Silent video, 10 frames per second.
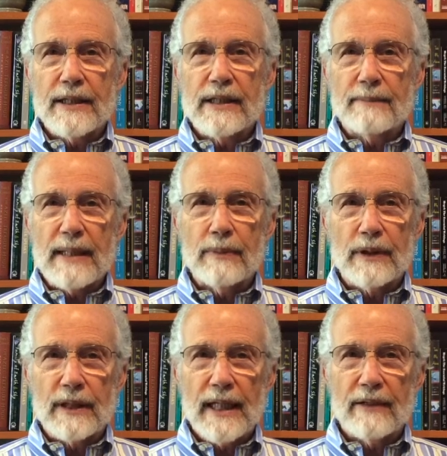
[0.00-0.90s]
innocent people
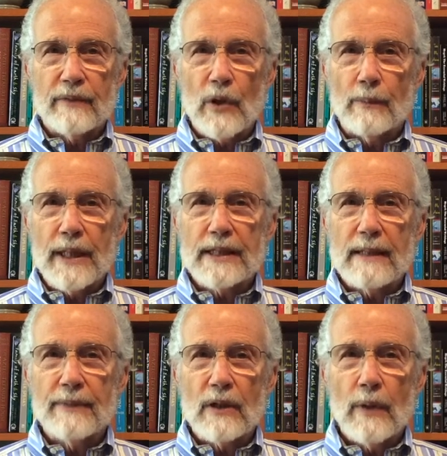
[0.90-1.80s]
to death row brings
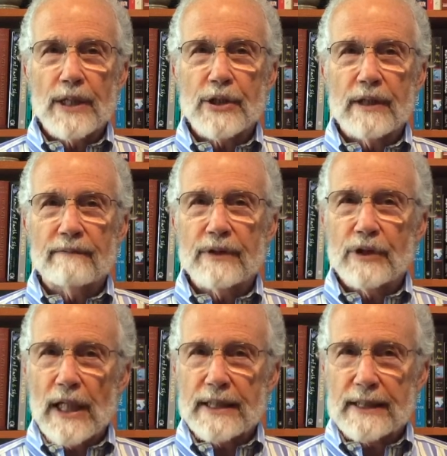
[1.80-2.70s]
up the question of
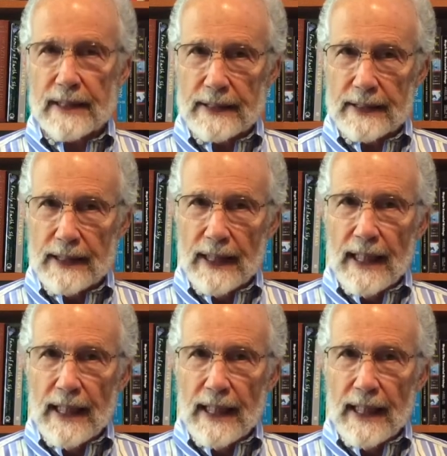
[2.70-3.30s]
justice.